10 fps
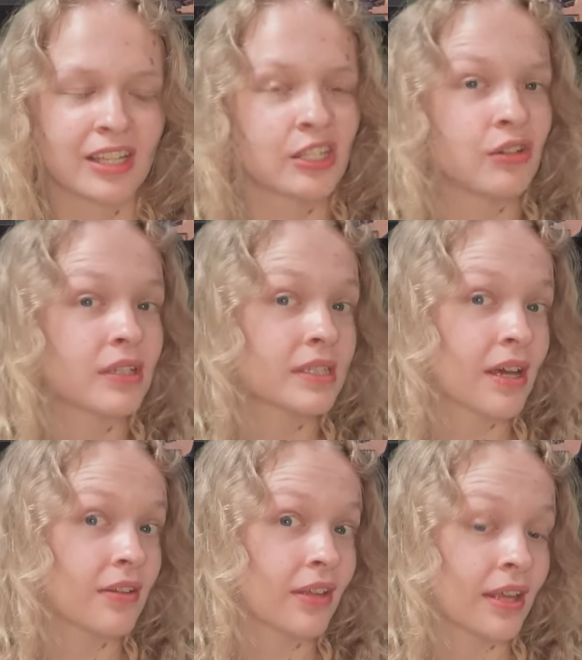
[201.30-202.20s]
You can
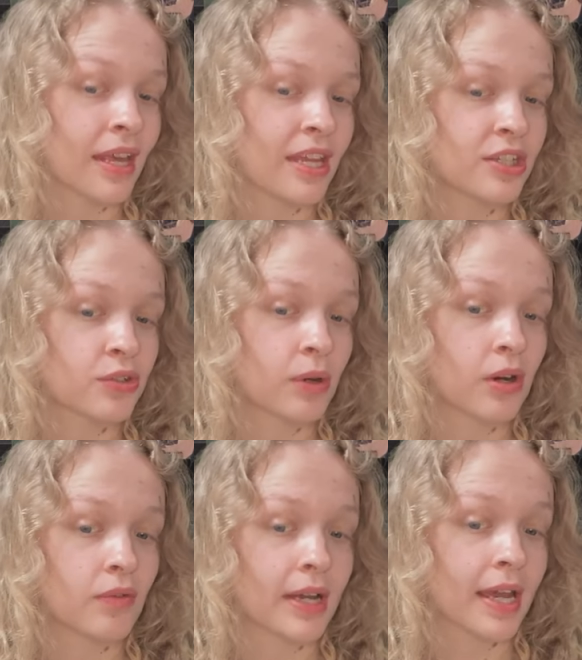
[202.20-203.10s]
tell that at age
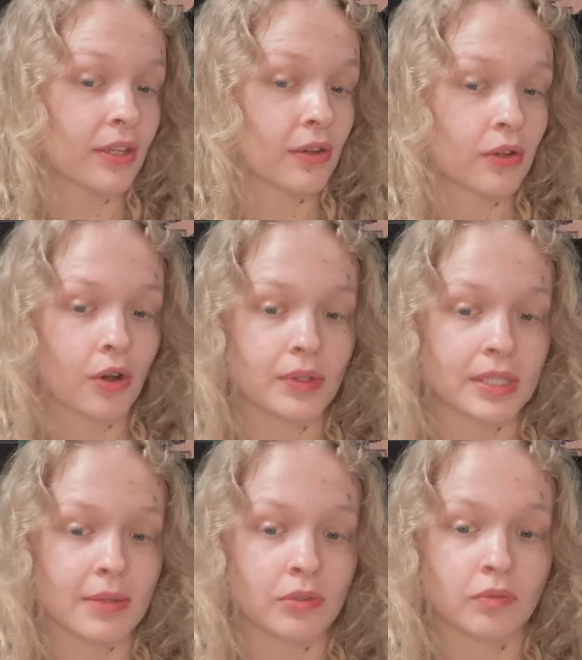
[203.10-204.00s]
twelve I had no
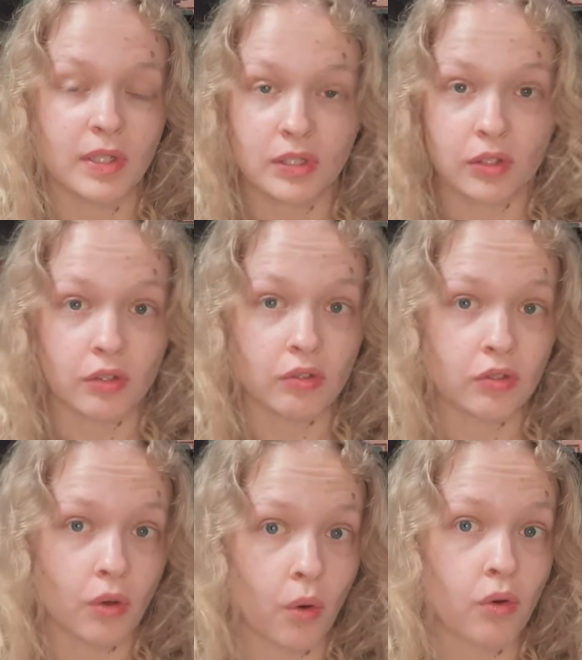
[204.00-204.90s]
concept of
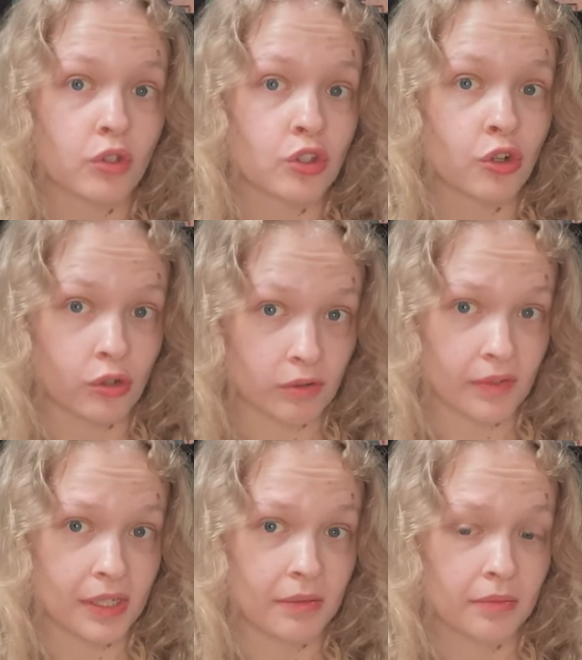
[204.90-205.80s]
distance or
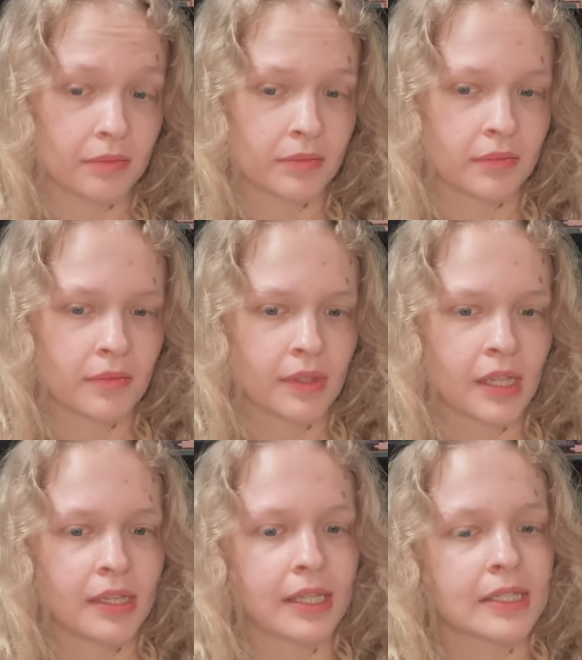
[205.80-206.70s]
geography.
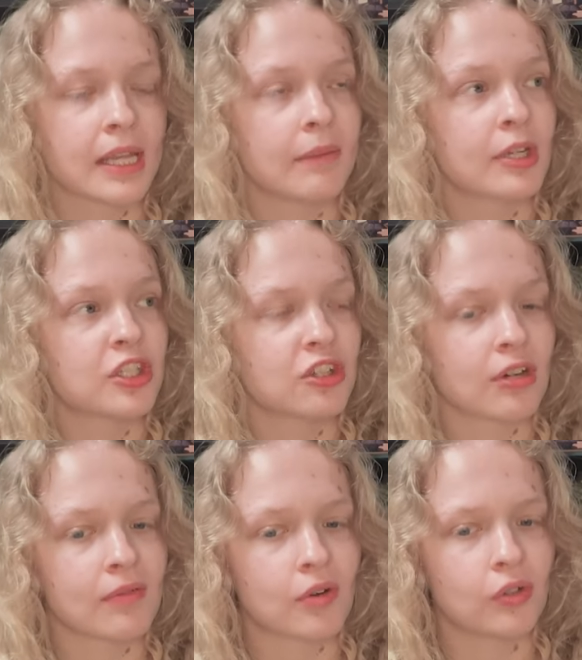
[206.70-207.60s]
The extent of my
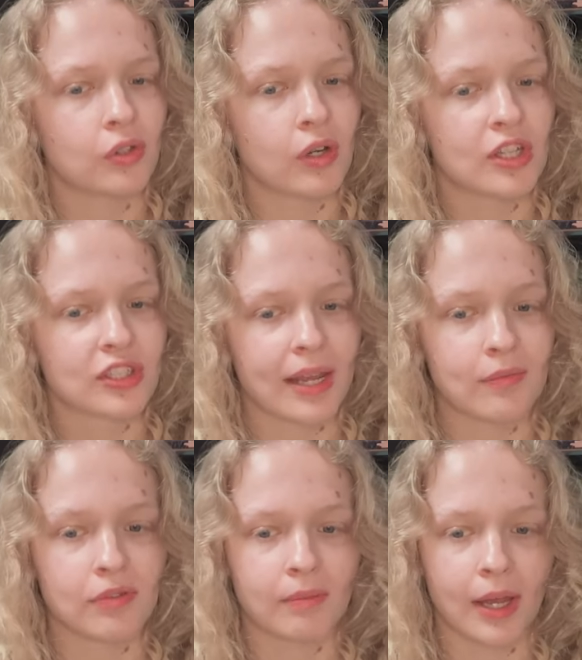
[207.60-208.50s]
geographical knowledge came
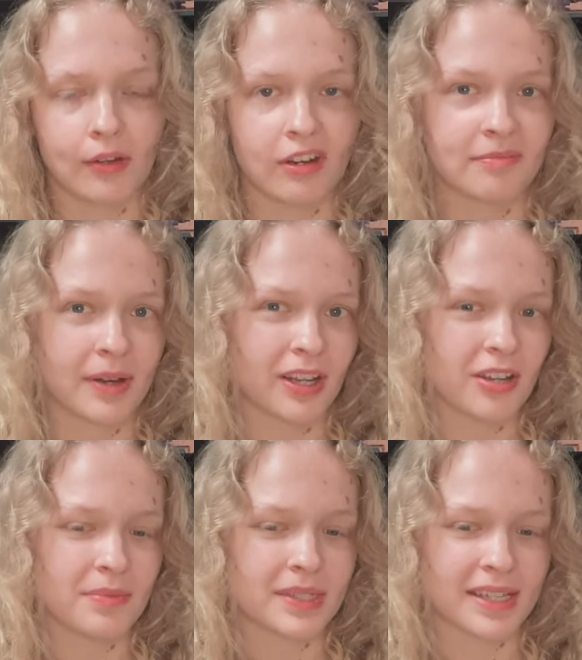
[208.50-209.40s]
from Minecraft
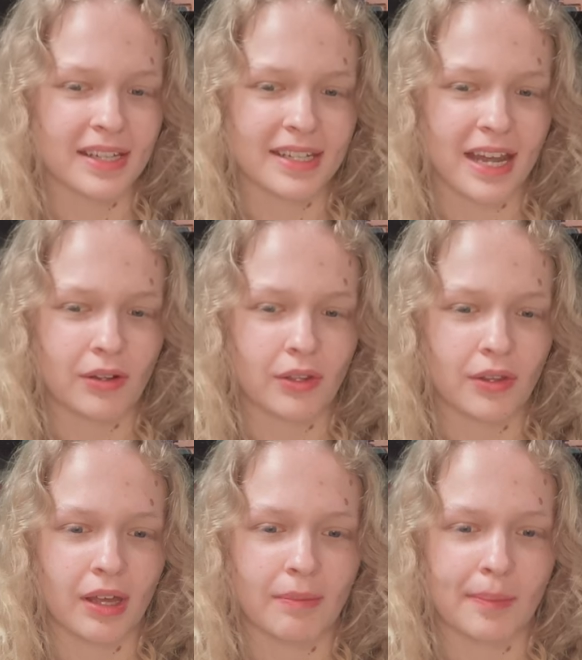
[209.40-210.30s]
biomes, and I now know
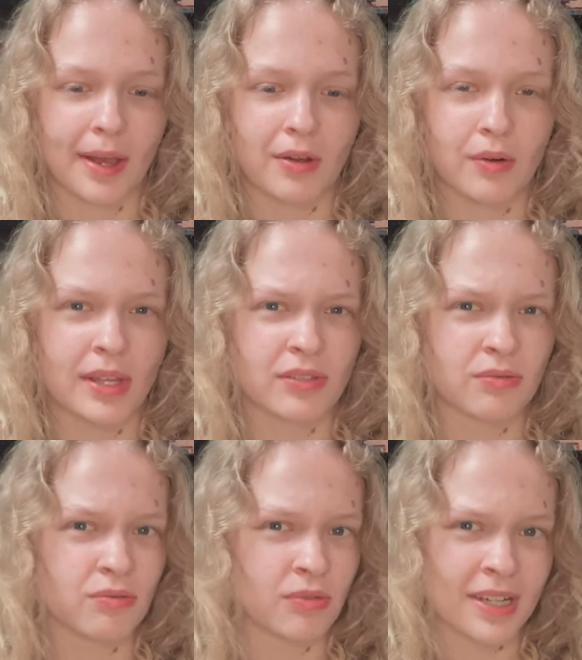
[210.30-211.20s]
that a mile is
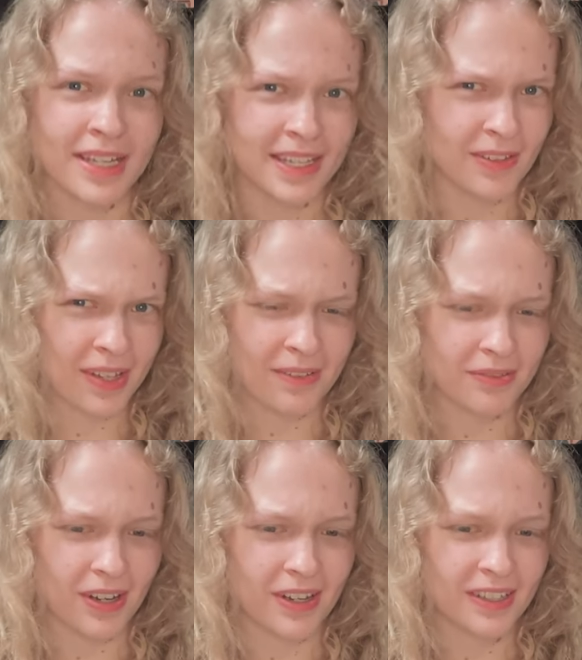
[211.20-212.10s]
really not that
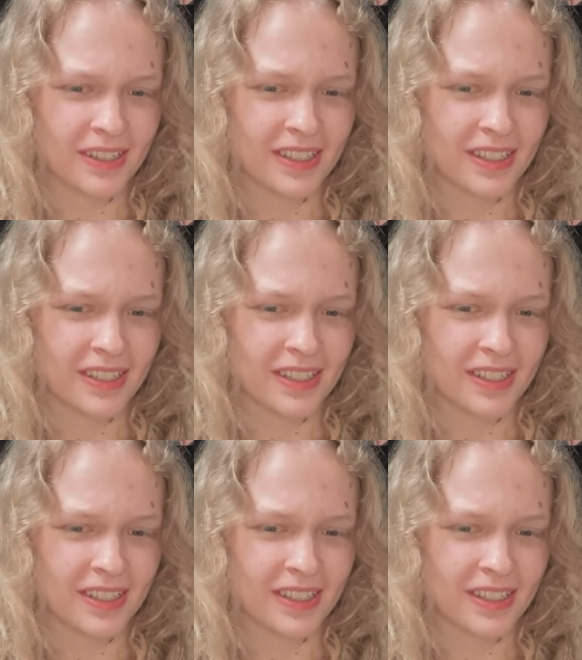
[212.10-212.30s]
far.